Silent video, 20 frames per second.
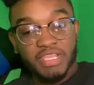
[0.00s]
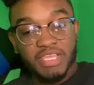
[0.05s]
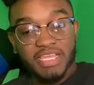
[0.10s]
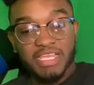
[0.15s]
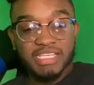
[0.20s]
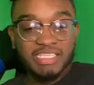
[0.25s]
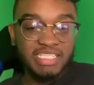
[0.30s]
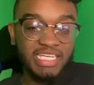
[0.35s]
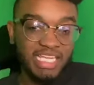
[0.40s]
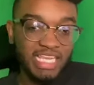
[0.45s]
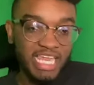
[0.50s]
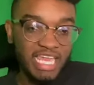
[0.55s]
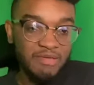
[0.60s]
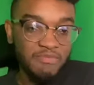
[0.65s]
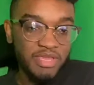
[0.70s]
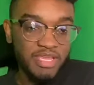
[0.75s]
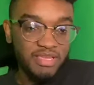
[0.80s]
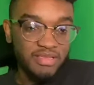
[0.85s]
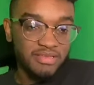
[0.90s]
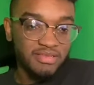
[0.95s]
He's
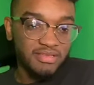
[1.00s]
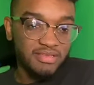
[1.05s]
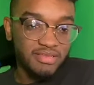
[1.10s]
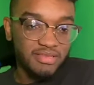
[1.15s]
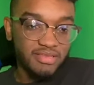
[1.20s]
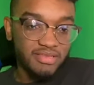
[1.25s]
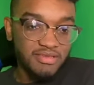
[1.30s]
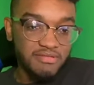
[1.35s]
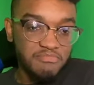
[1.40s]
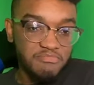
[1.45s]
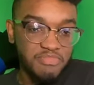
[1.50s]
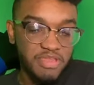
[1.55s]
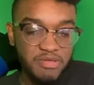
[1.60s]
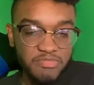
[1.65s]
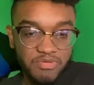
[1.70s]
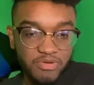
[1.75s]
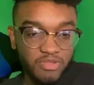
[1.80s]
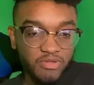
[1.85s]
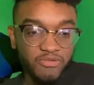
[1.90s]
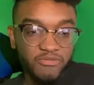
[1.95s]
claiming
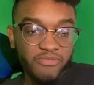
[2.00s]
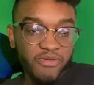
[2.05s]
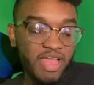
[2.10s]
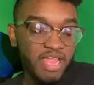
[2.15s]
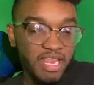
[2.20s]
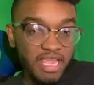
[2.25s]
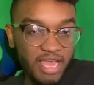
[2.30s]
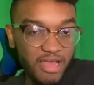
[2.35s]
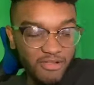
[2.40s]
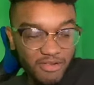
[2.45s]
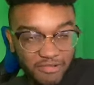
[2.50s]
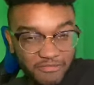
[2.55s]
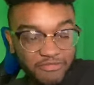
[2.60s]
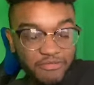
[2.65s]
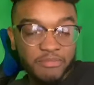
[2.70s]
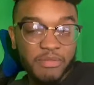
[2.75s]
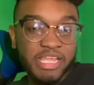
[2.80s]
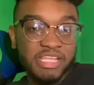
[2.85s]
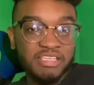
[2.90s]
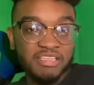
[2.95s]
people are finding out
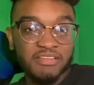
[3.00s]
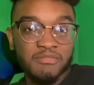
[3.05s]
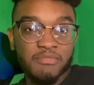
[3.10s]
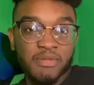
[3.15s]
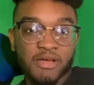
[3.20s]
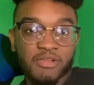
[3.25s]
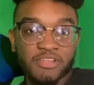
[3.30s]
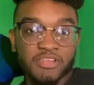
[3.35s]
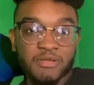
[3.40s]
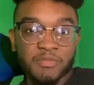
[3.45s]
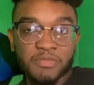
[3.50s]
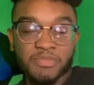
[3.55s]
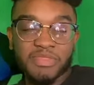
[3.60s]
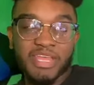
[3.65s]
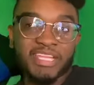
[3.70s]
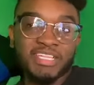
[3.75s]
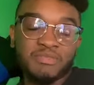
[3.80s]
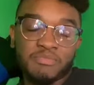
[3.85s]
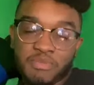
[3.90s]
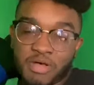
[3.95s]
information about him
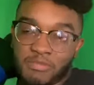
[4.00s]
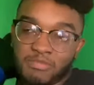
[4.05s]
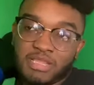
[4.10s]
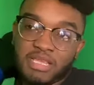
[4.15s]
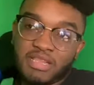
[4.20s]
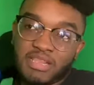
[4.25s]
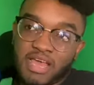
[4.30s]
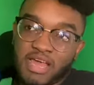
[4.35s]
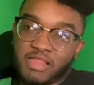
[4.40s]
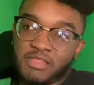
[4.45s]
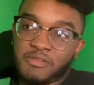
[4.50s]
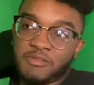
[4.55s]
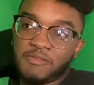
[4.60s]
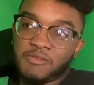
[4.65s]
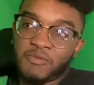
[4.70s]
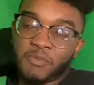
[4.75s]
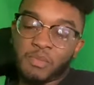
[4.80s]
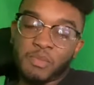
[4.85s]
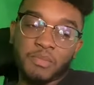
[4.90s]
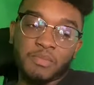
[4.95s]
that's public knowledge.